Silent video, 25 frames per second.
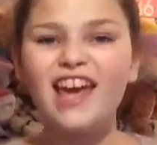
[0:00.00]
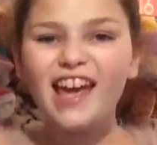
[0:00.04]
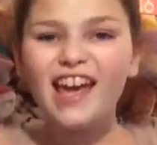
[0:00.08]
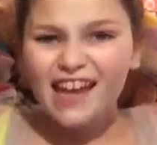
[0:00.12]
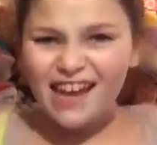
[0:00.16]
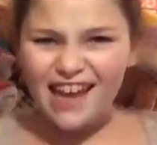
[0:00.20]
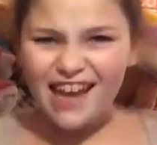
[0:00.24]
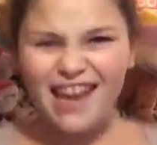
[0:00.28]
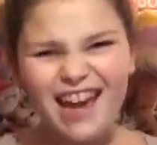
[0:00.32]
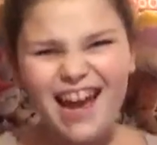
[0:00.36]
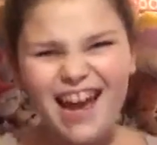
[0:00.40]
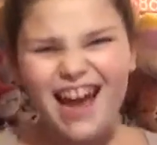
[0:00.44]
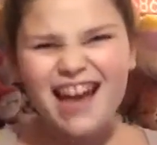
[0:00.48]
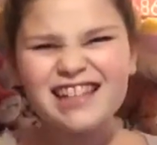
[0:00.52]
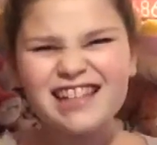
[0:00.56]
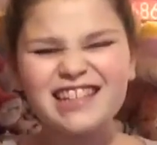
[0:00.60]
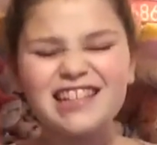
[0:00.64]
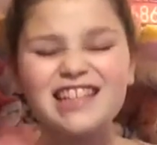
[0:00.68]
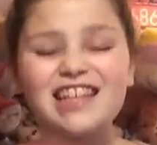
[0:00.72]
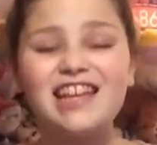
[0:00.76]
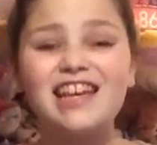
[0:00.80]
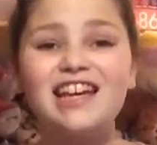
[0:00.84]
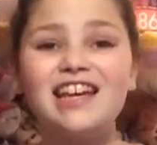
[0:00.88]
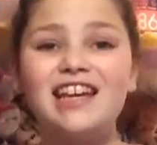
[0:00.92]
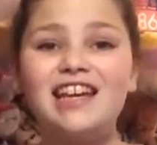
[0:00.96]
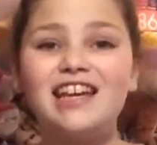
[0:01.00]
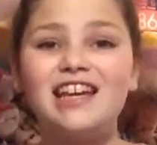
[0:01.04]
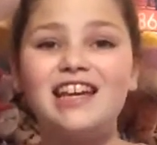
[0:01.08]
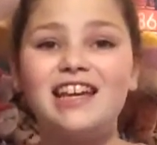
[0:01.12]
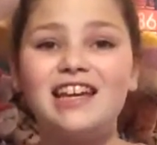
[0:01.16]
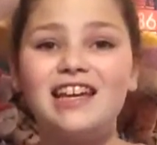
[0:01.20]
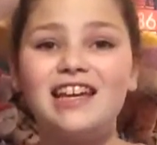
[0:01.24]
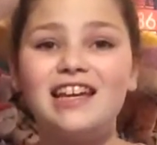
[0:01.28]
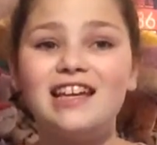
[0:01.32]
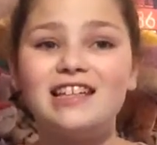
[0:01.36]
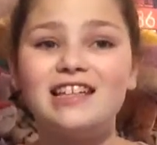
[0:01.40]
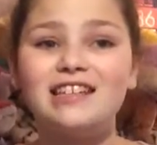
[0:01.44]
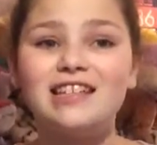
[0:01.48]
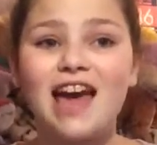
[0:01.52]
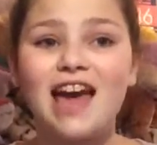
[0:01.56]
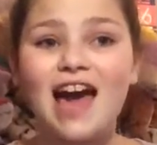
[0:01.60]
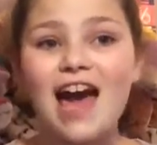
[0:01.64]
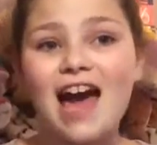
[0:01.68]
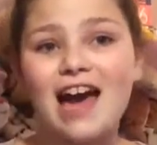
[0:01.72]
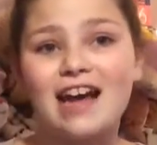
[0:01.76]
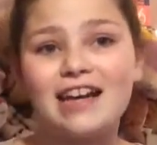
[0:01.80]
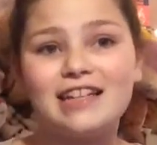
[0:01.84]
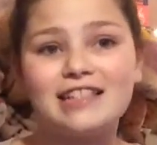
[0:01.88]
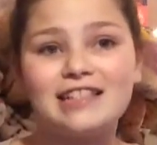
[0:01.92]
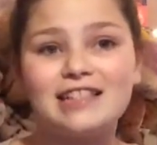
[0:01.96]
Hey guys, it is
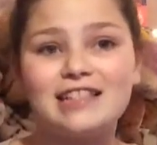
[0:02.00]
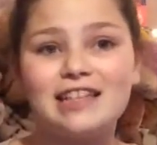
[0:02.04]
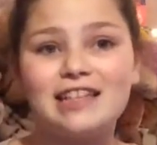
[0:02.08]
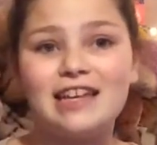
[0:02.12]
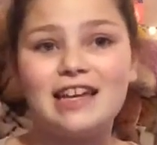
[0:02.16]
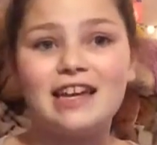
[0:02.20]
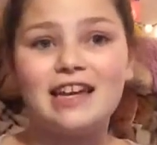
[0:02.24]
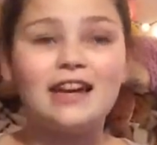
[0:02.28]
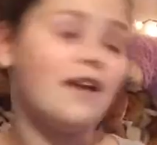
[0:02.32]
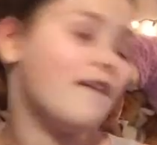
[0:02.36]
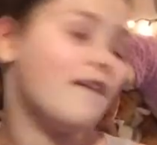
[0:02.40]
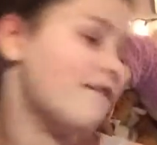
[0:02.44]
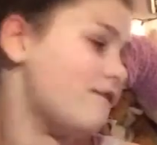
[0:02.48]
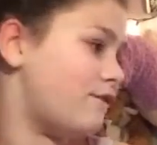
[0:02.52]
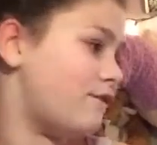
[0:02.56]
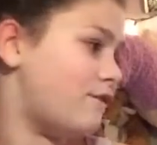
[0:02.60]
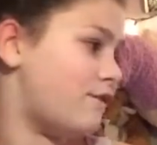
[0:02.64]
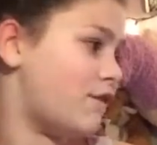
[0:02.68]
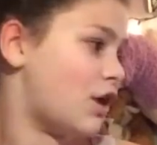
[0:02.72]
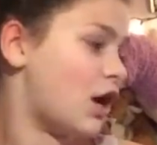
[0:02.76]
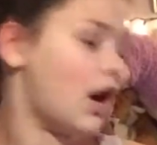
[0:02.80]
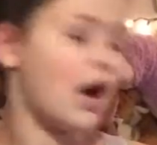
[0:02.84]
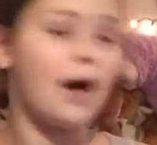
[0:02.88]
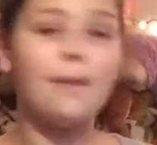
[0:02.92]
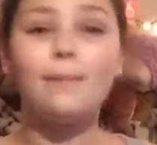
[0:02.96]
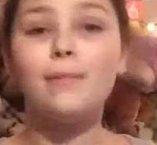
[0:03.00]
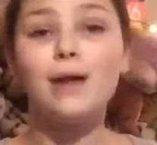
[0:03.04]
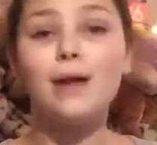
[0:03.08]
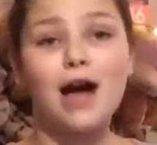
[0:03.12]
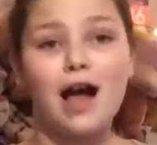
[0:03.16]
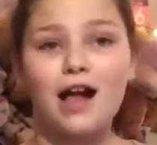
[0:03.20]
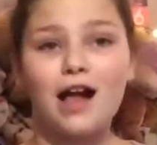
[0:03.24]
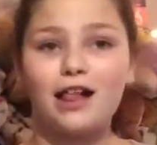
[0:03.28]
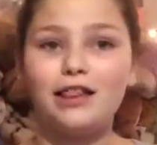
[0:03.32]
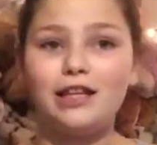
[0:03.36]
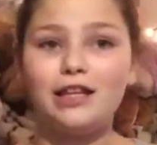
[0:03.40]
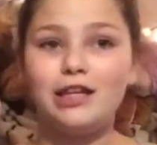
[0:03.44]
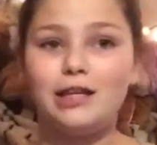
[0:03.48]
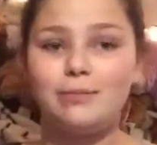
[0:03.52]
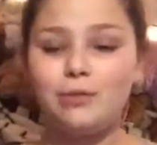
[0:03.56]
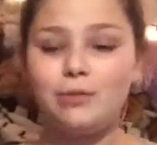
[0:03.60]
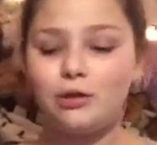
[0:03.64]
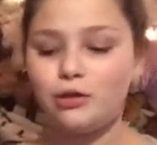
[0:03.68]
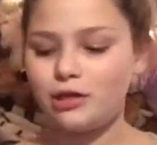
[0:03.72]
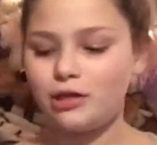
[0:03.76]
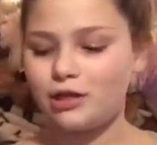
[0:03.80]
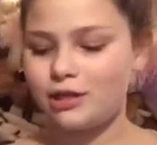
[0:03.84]
Addison from Ugly to Beauty,